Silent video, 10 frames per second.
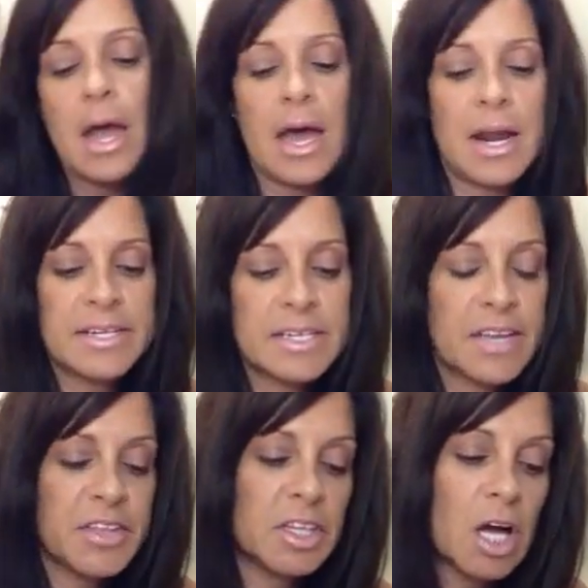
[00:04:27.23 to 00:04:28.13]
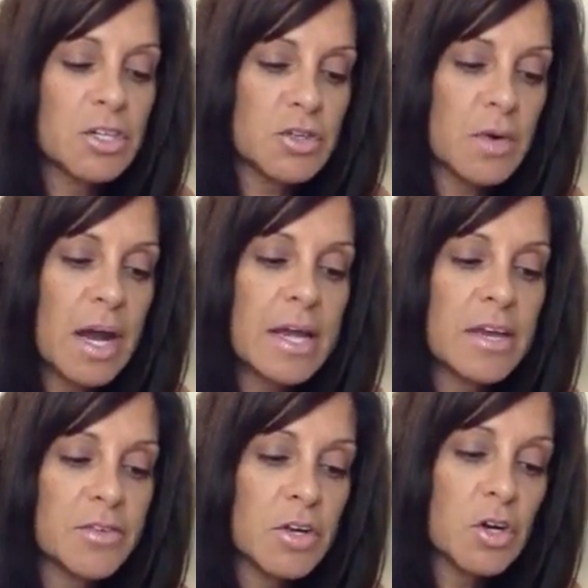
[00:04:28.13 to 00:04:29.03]
And I did get the lingerie,
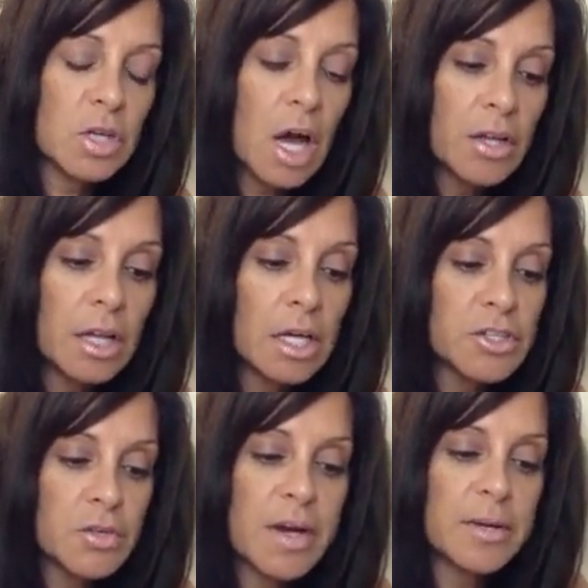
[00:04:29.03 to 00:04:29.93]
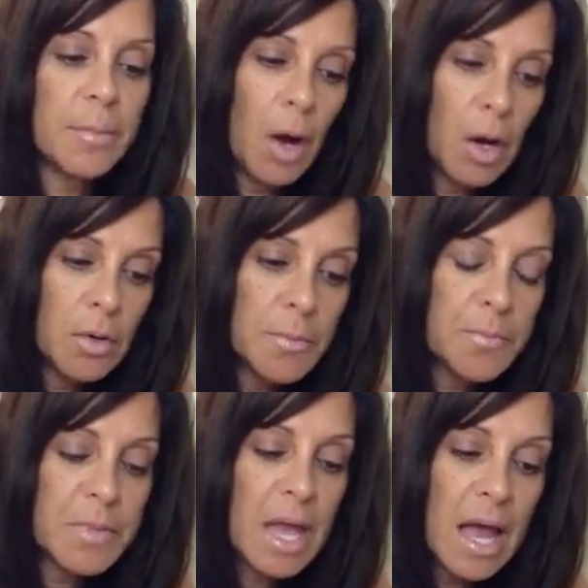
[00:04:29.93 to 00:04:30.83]
uh, the Guerlain Lingerie de Peau.
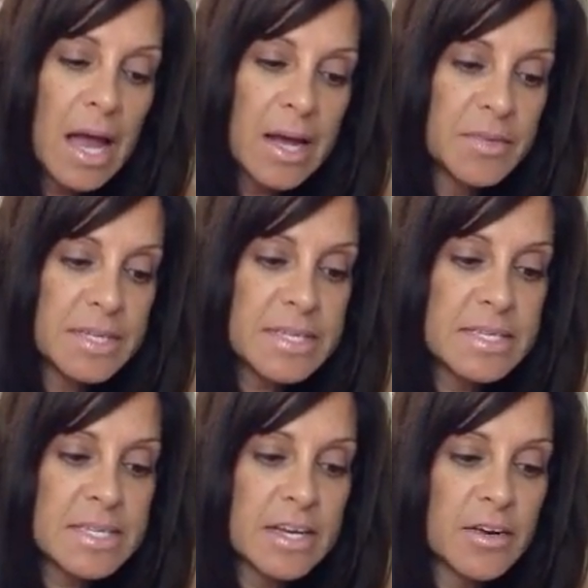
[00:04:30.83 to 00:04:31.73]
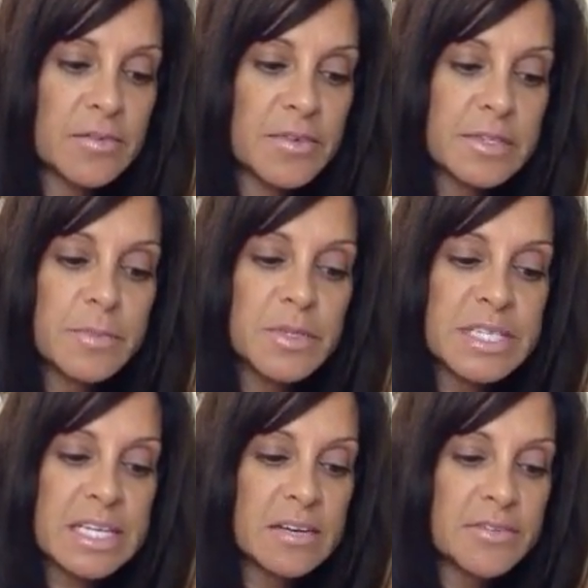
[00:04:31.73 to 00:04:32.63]
And this is their Invisible
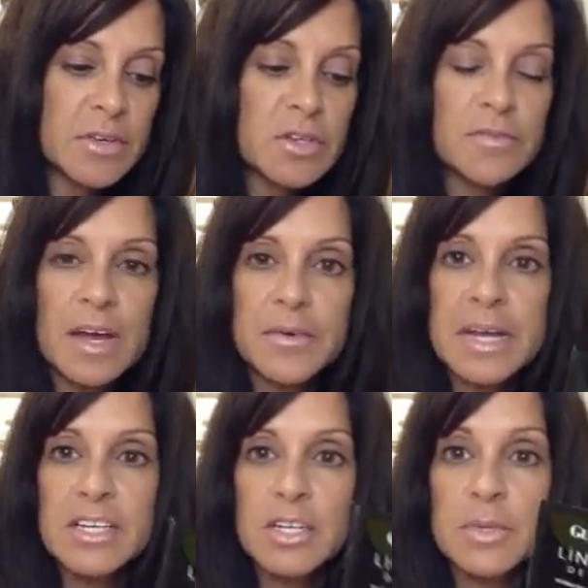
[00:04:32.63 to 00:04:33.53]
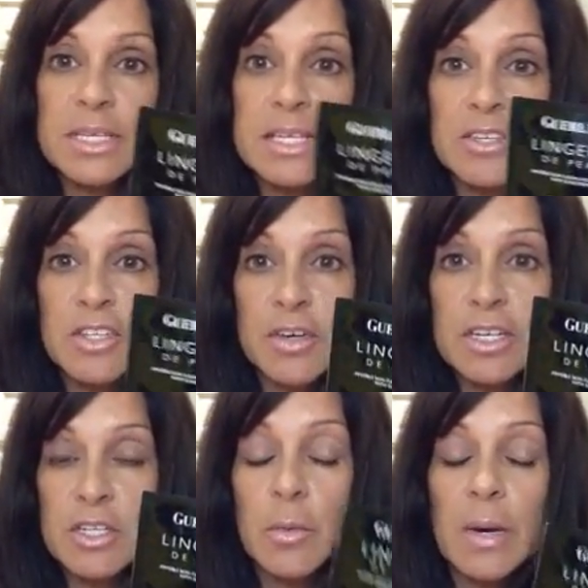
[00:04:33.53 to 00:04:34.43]
Skin Fusion Foundation with
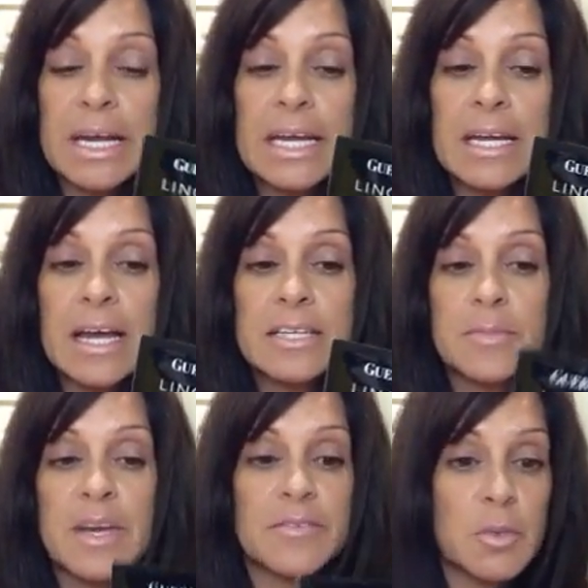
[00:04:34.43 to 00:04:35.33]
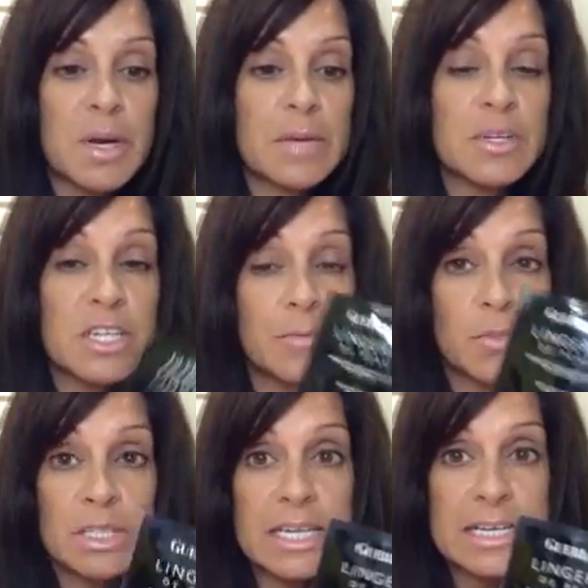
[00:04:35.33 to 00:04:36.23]
Sunscreen twenty, S P F twenty, which I'm
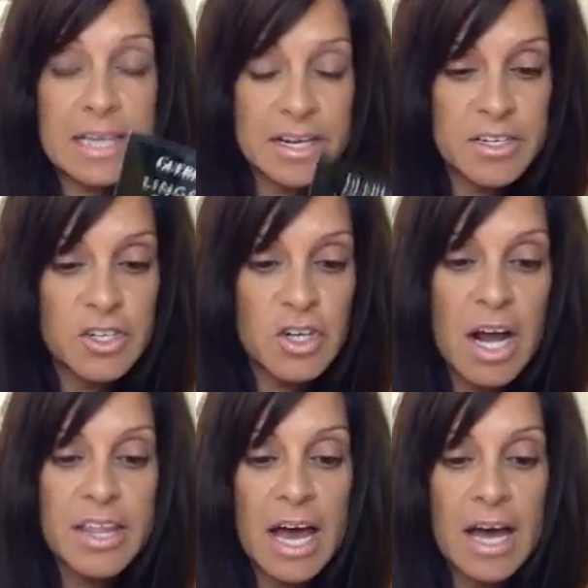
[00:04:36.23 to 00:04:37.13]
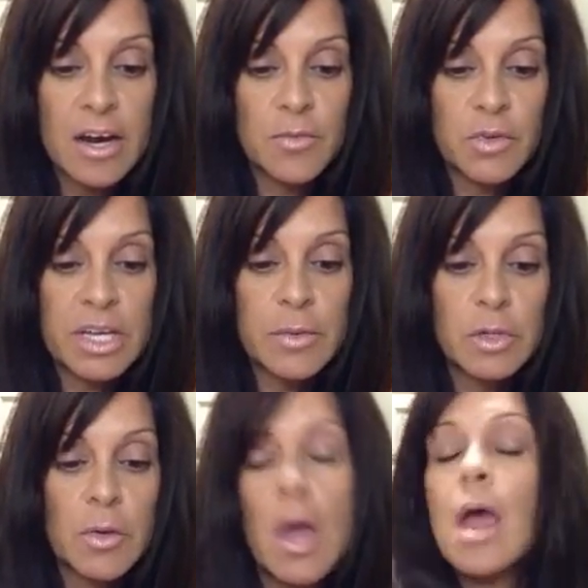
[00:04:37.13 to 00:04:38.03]
really excited to try that. Hopefully it
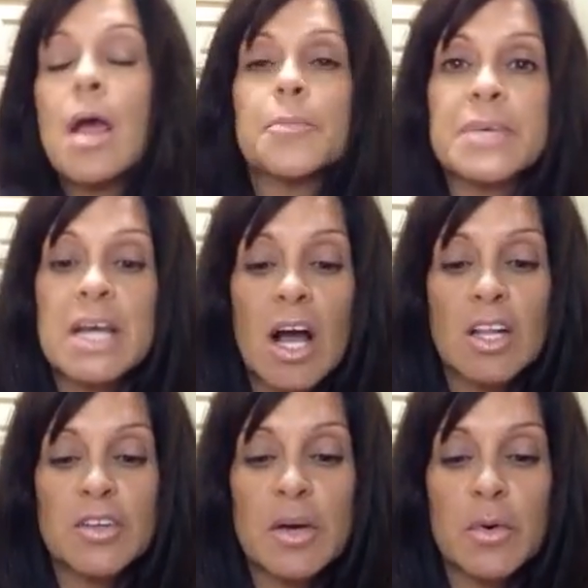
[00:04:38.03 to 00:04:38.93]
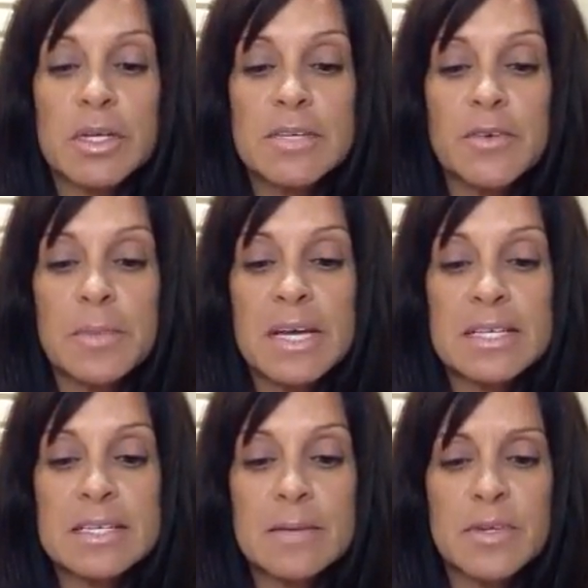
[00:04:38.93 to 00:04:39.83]
will be a color that works for me.
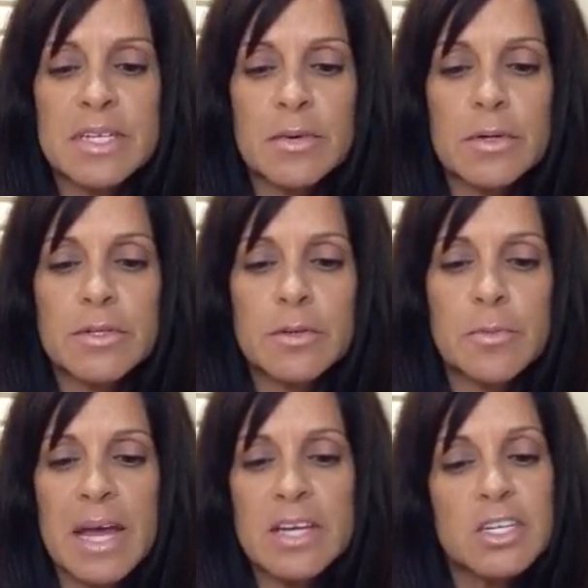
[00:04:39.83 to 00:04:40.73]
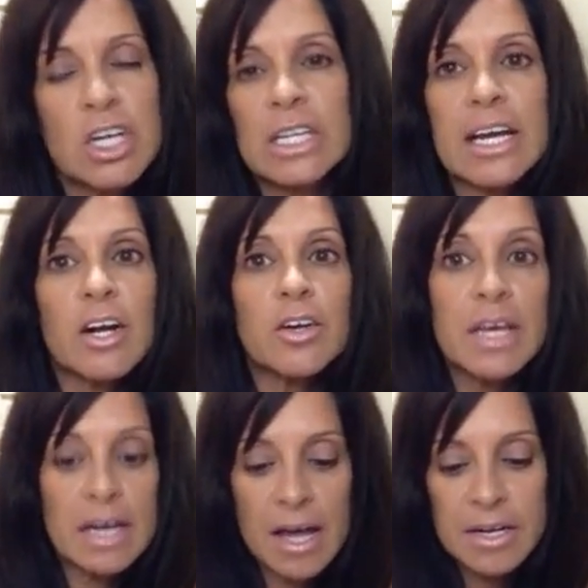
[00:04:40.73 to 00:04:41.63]
It's number zero two Beige Clair.
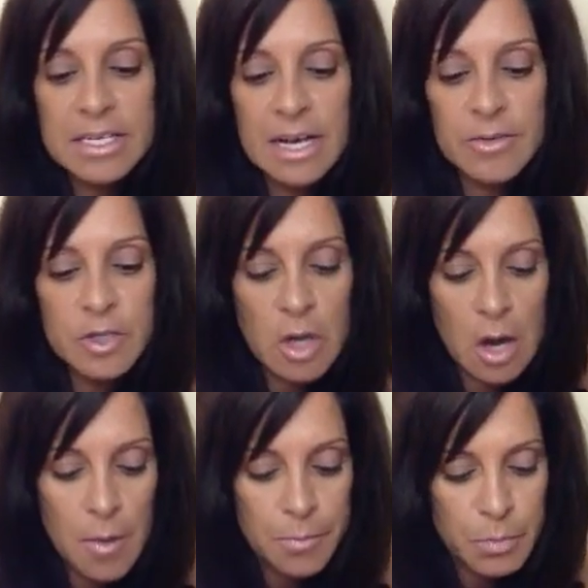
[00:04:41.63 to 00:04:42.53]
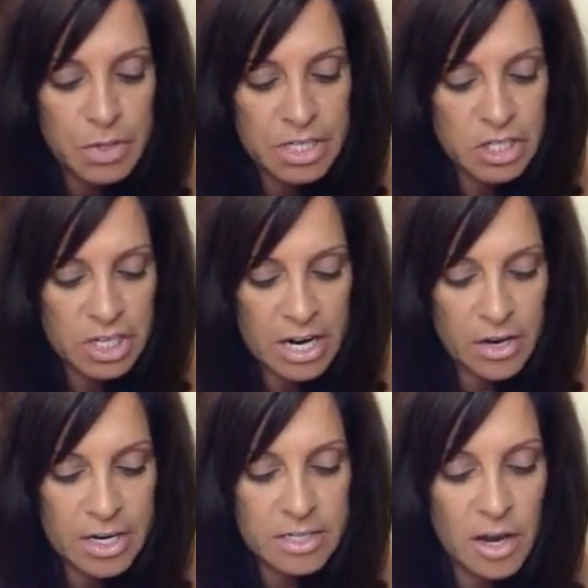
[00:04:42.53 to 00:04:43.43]
That kind of sounds pretty
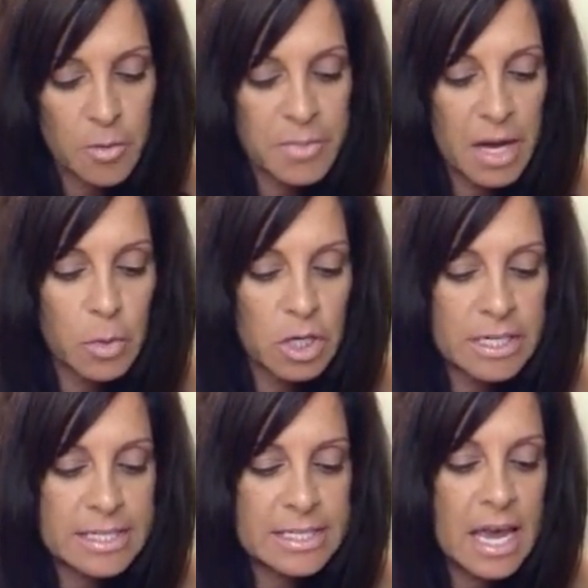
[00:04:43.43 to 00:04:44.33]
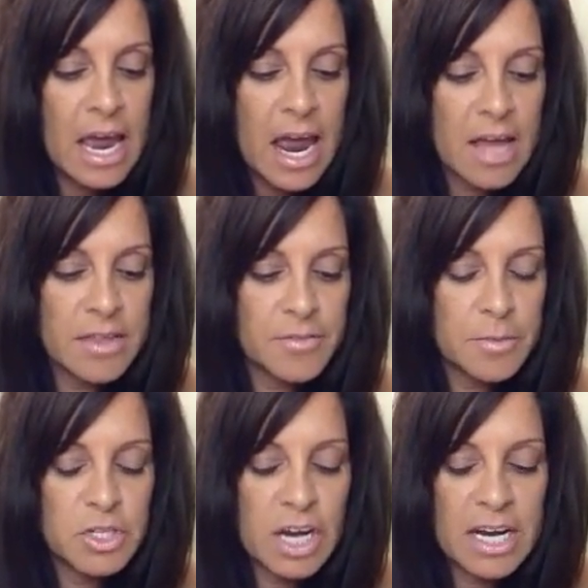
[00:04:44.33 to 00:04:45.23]
generic, so I hope that works. And then
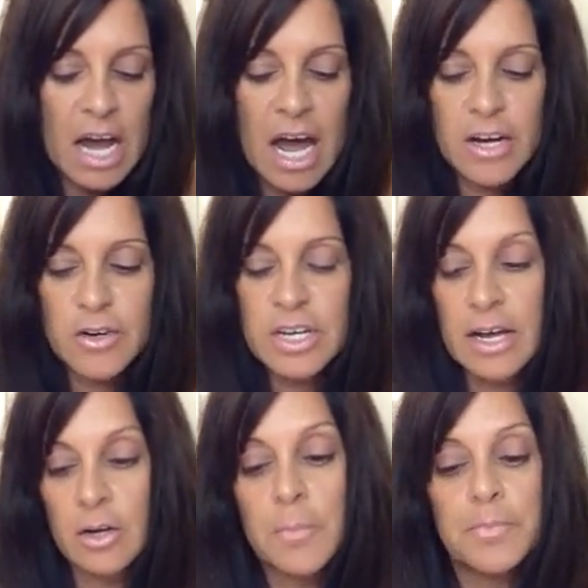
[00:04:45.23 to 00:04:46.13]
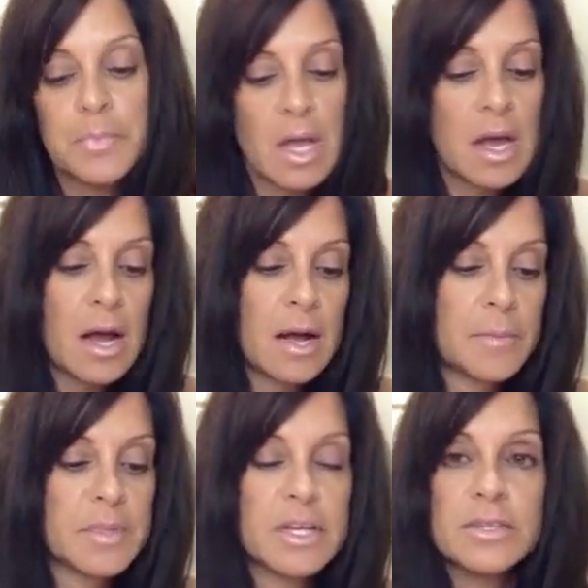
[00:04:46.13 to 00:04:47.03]
from Jane Iredale,
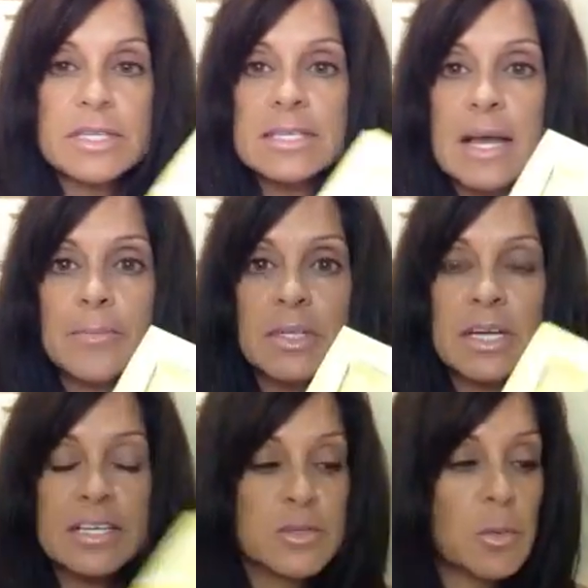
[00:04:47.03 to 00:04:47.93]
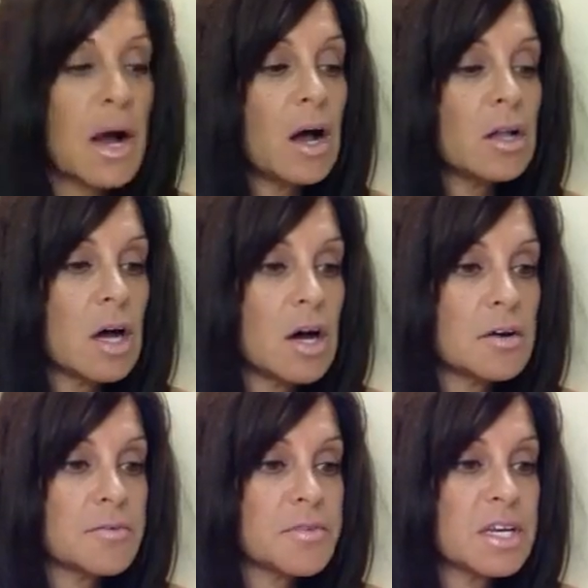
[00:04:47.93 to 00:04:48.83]
um, there's a sample as well
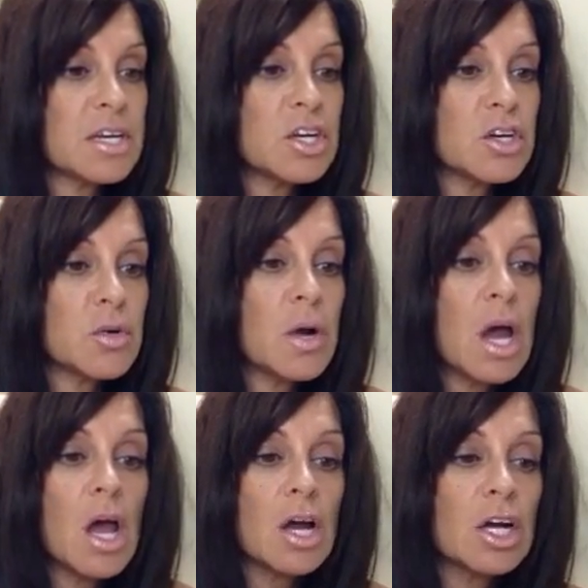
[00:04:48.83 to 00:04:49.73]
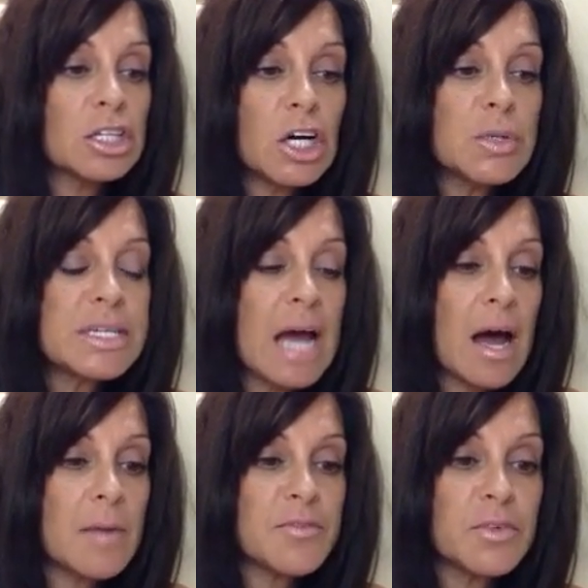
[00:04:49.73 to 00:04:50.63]
of the new Glow
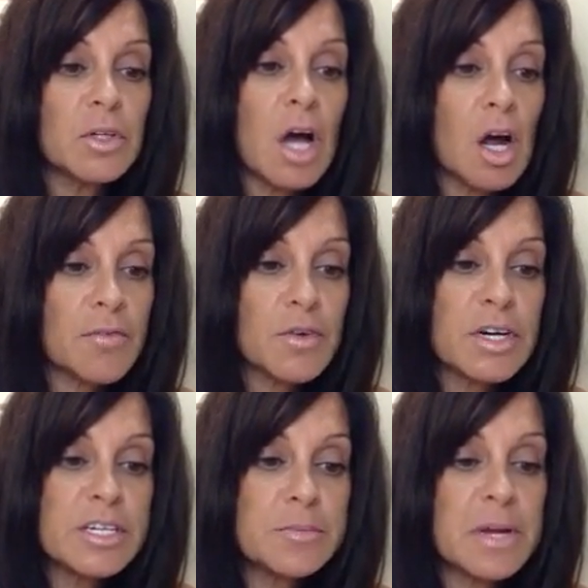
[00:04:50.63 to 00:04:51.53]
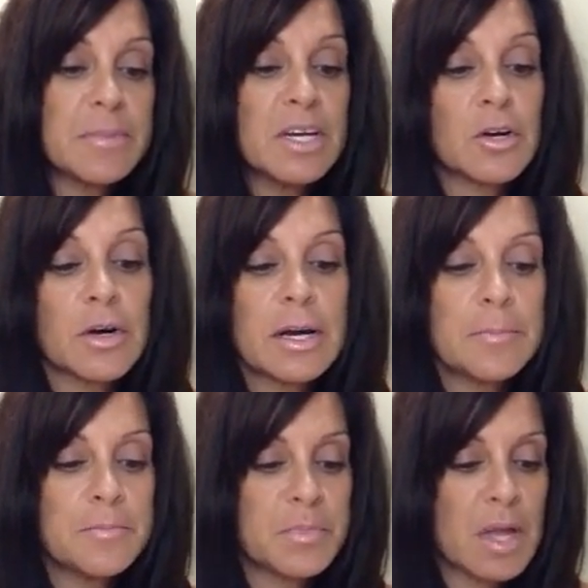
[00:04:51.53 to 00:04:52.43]
Time Full Coverage B B Cream.